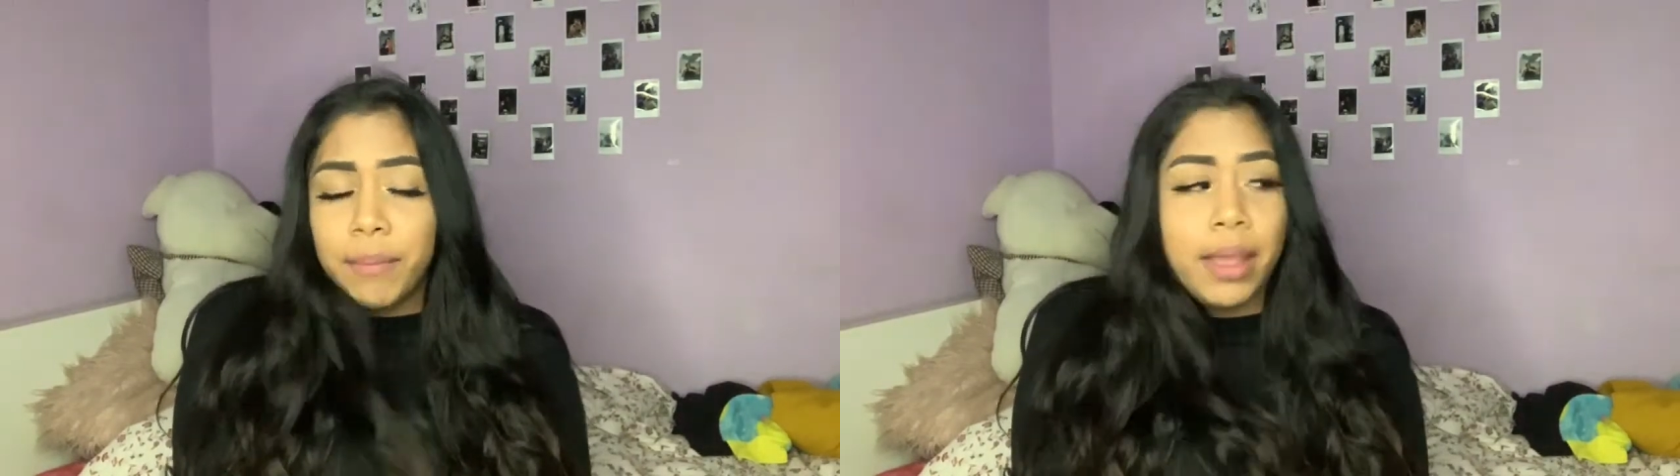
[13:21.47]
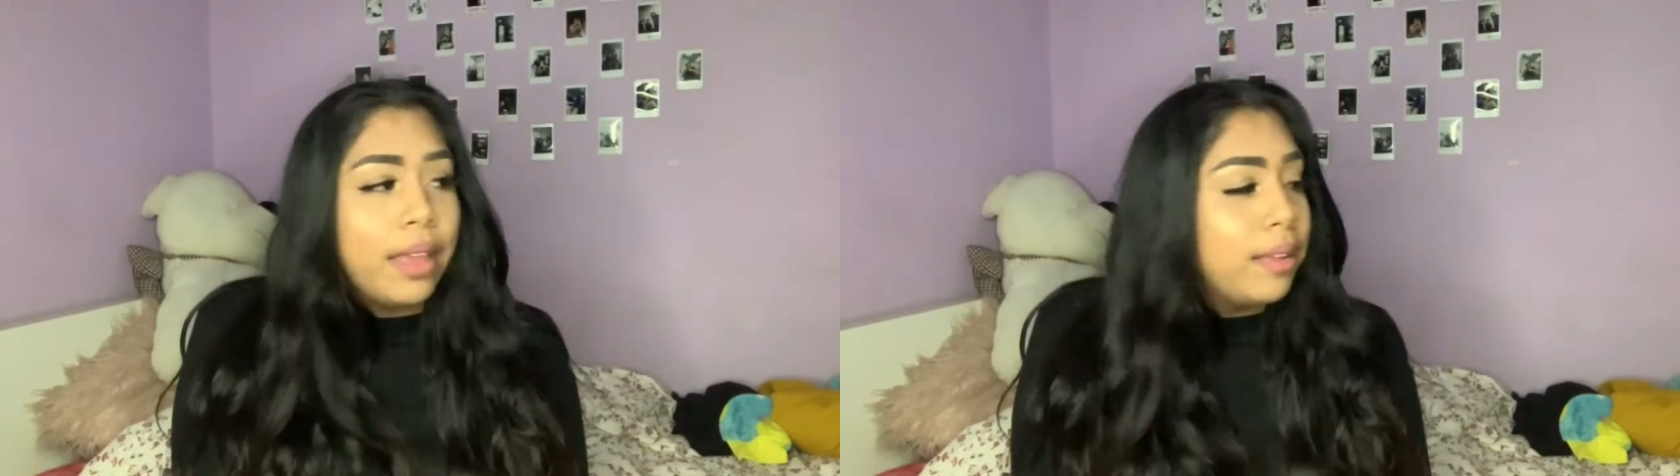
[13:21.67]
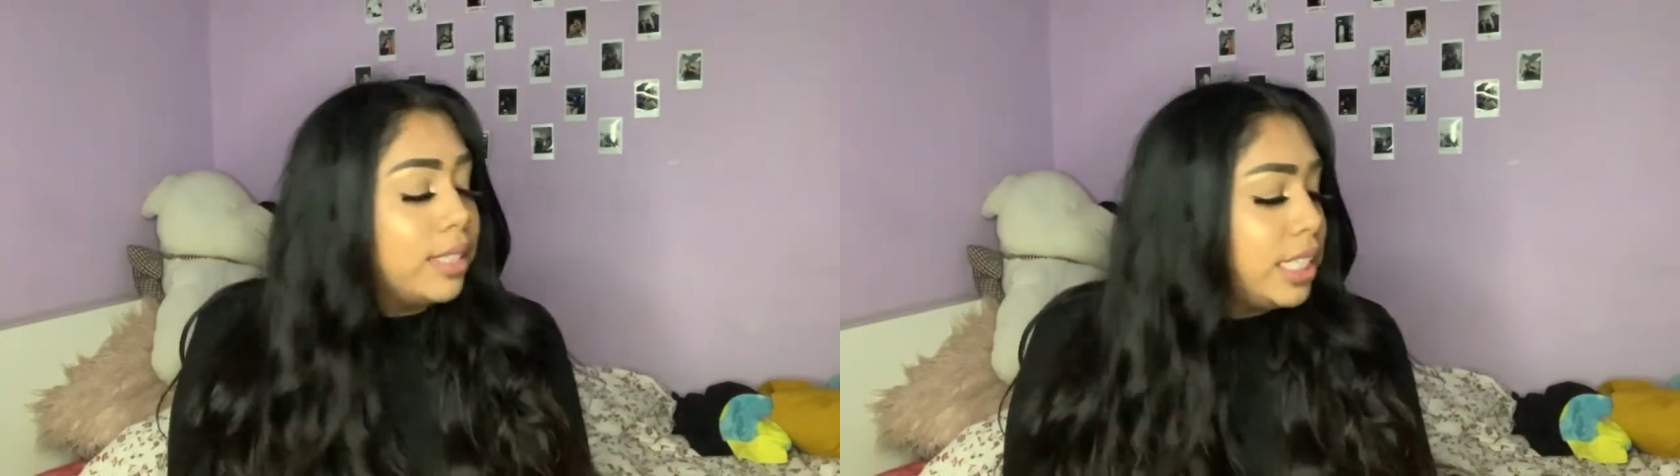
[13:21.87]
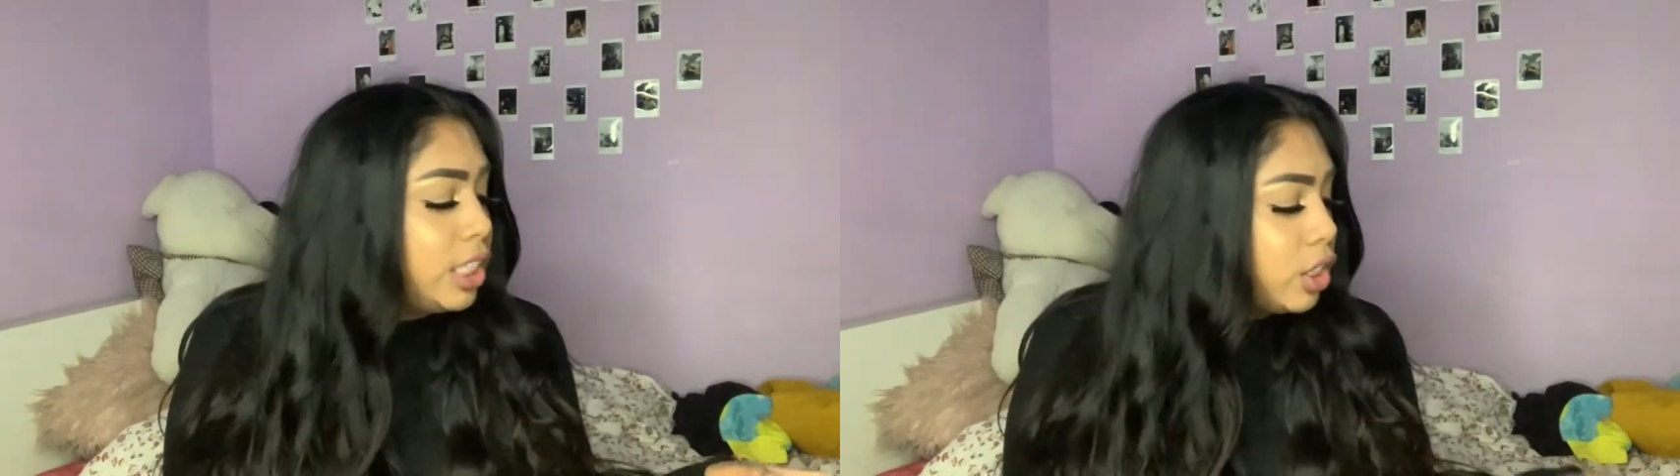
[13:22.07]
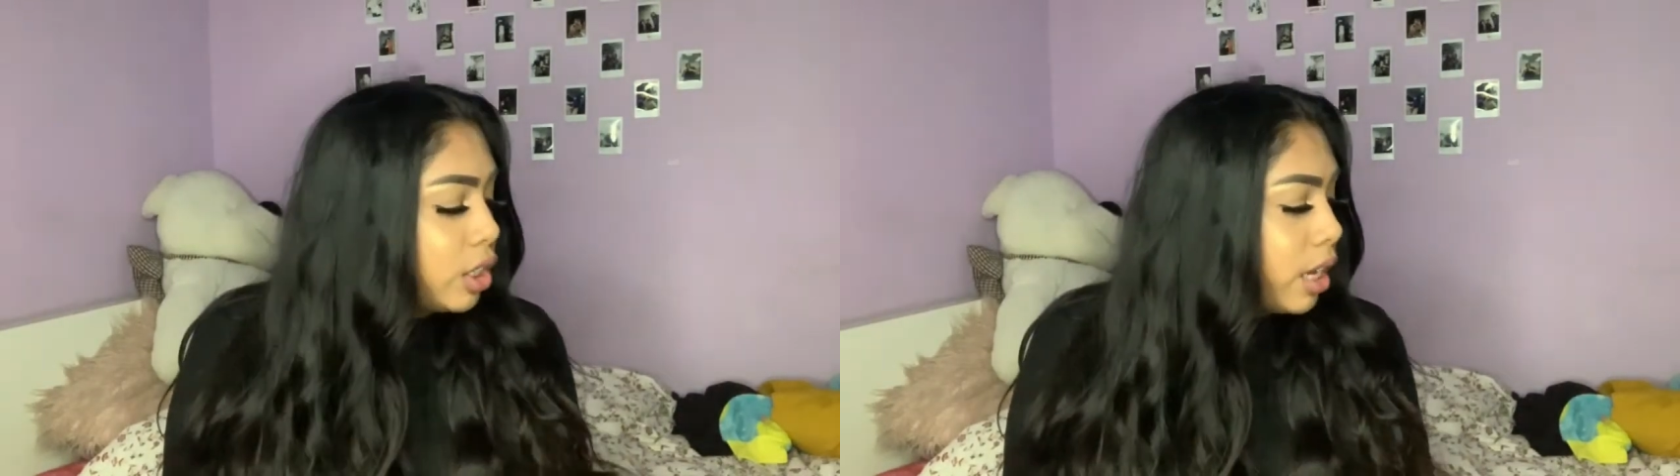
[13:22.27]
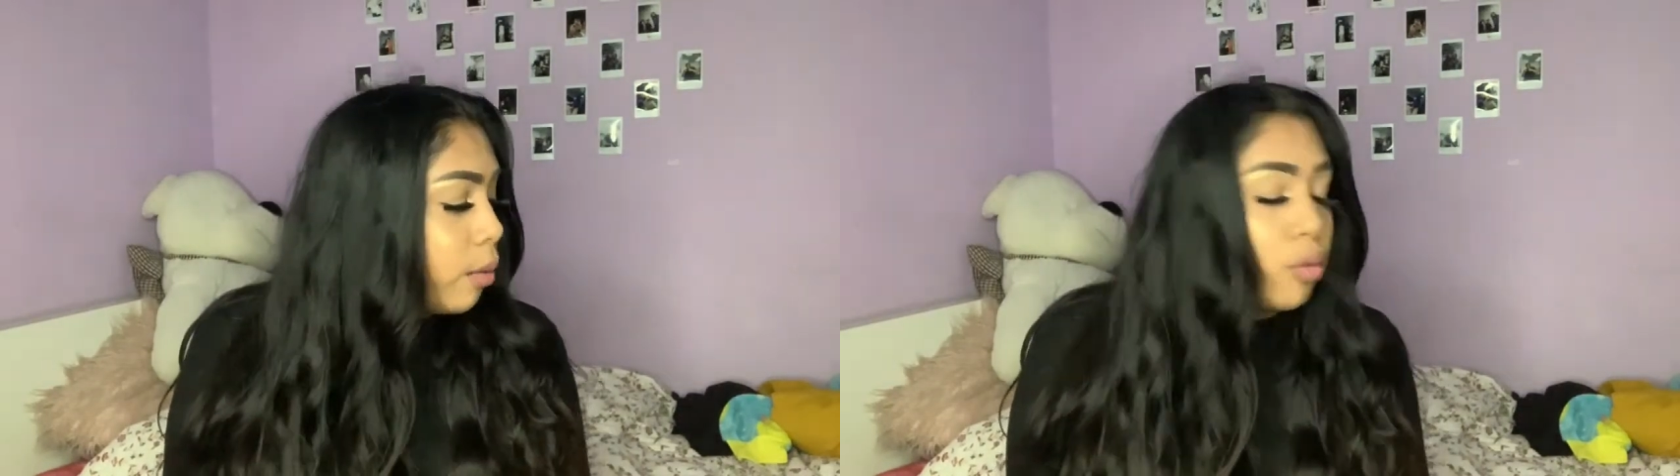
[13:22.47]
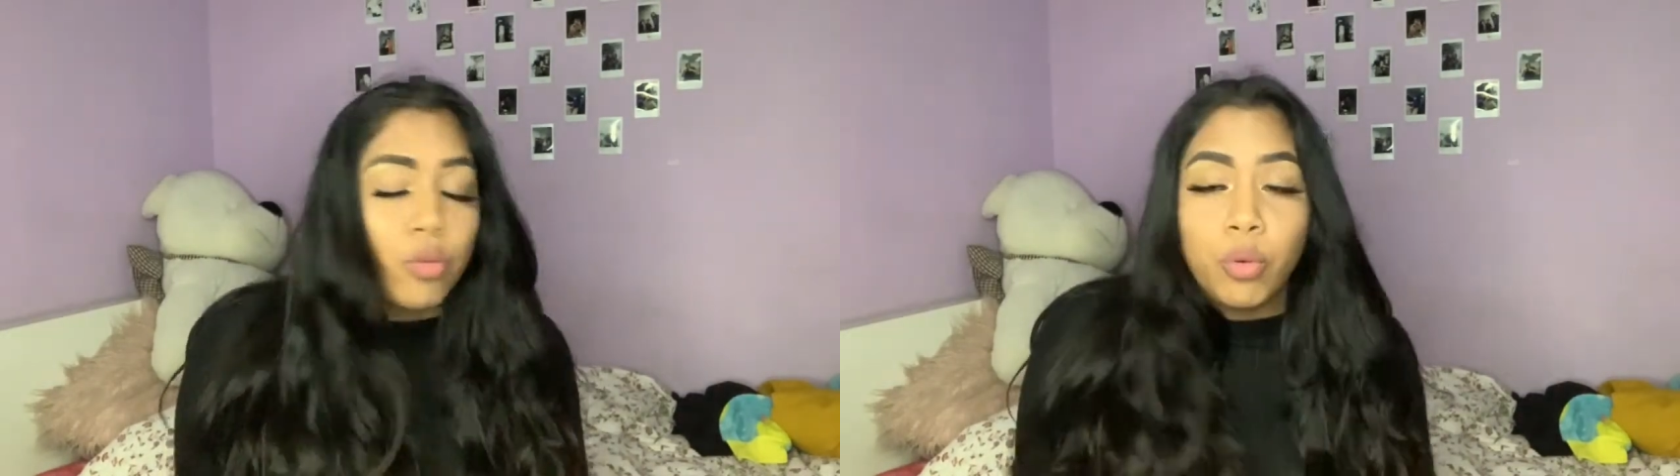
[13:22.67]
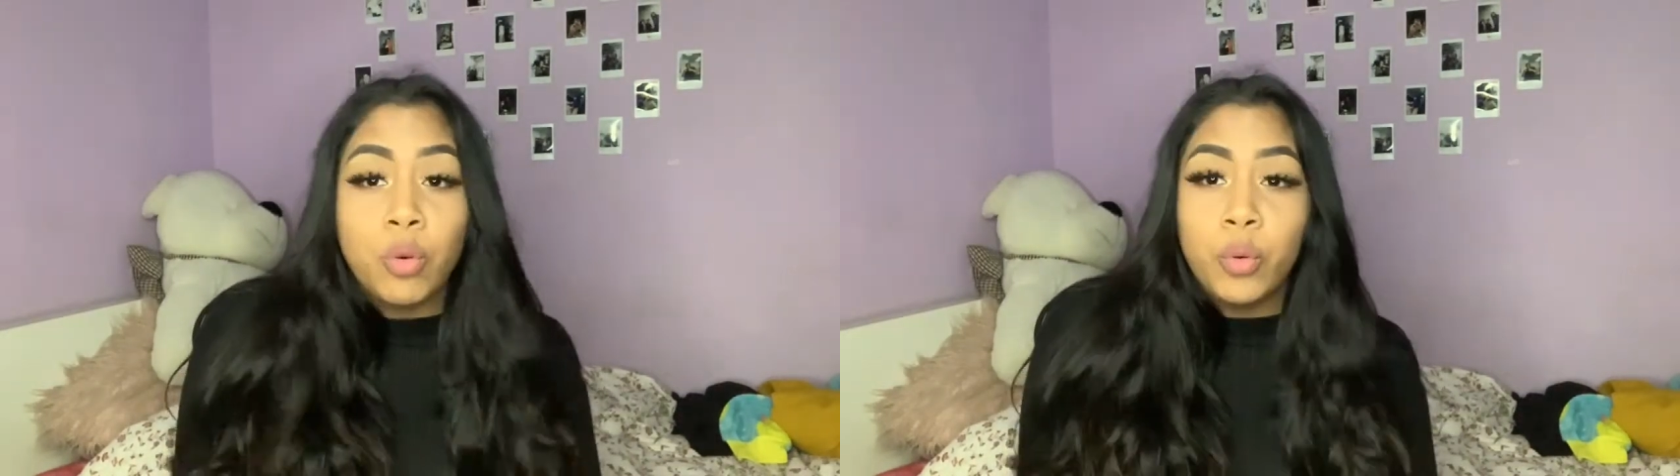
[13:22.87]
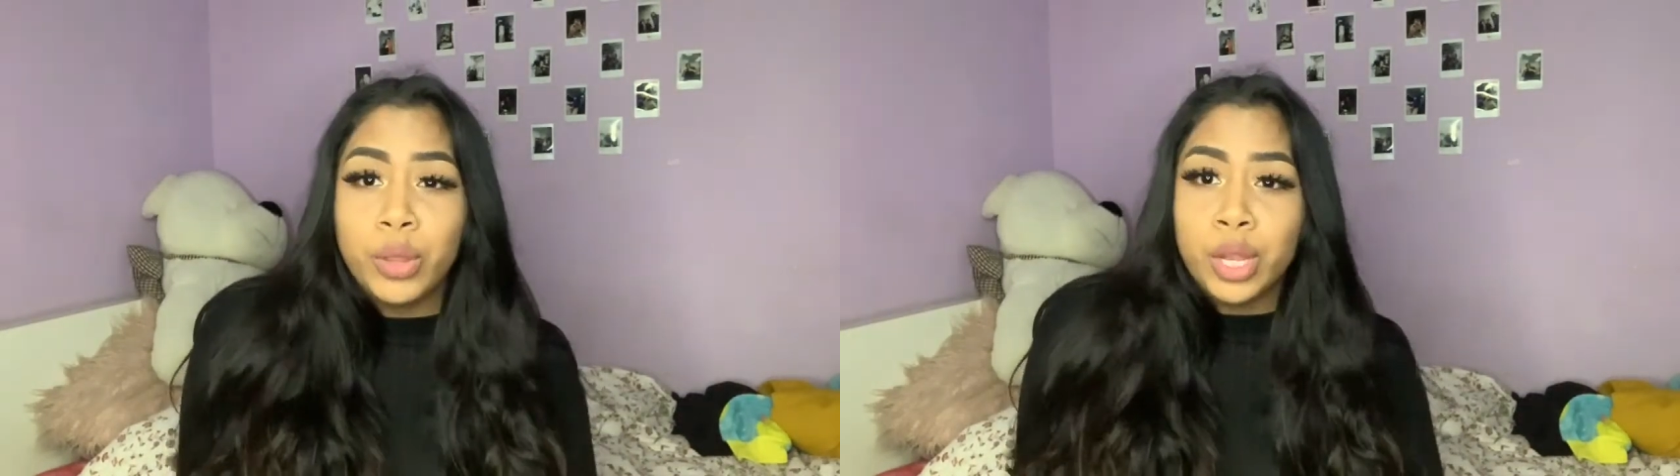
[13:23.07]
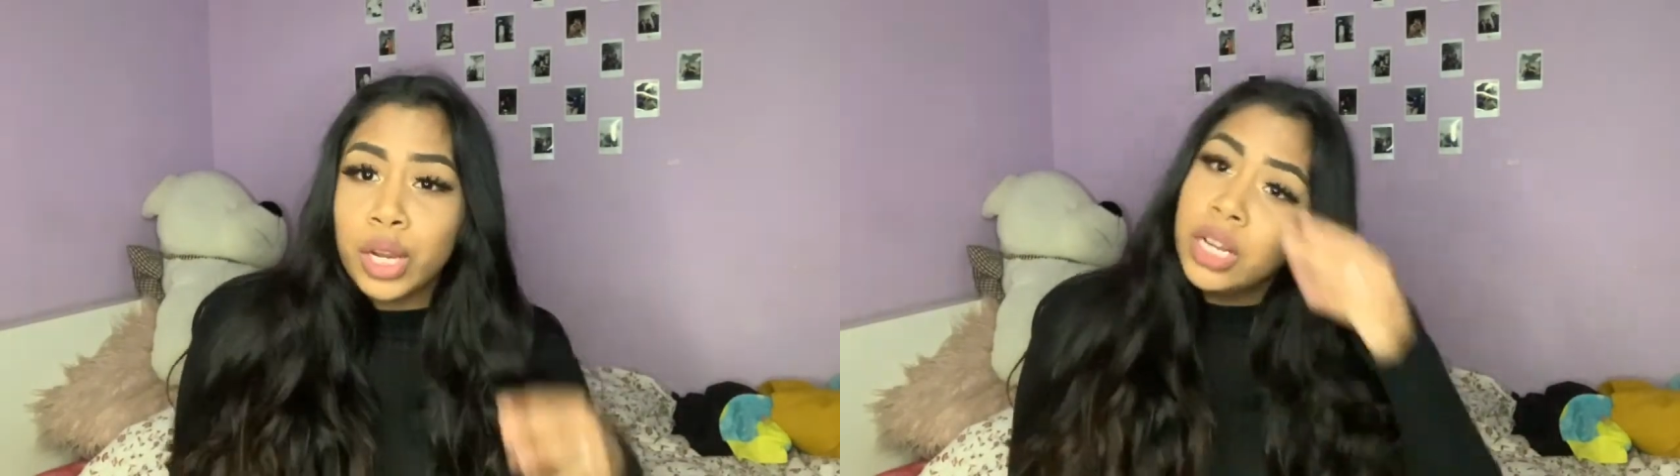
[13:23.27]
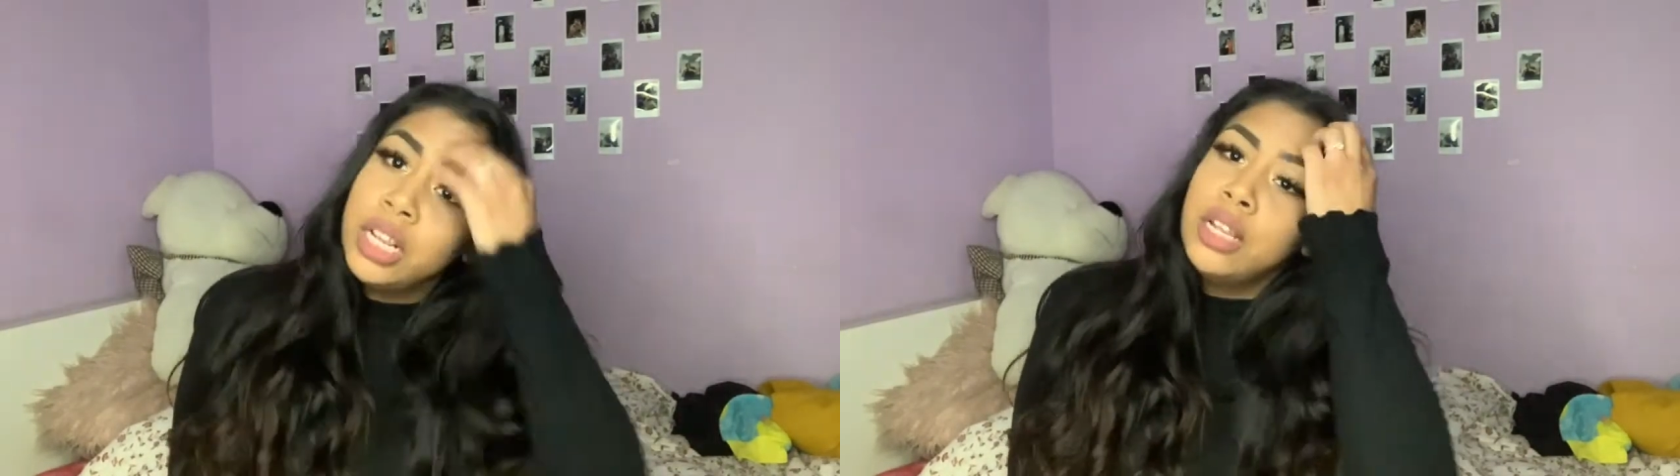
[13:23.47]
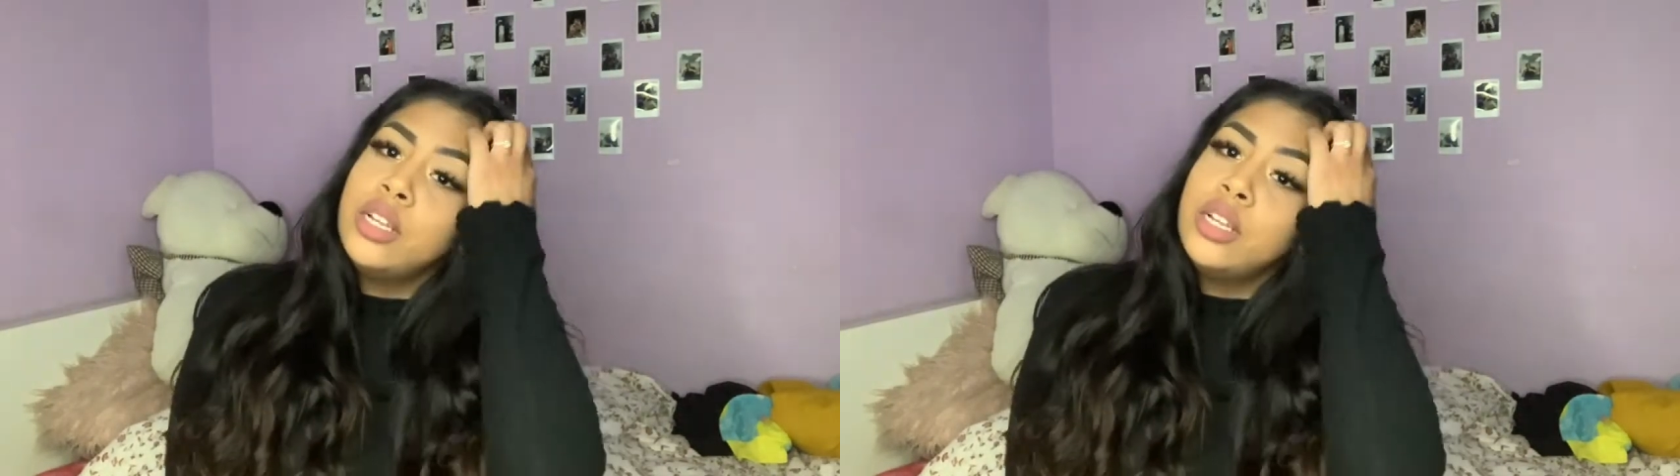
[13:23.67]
And my teacher, I was so cool with her.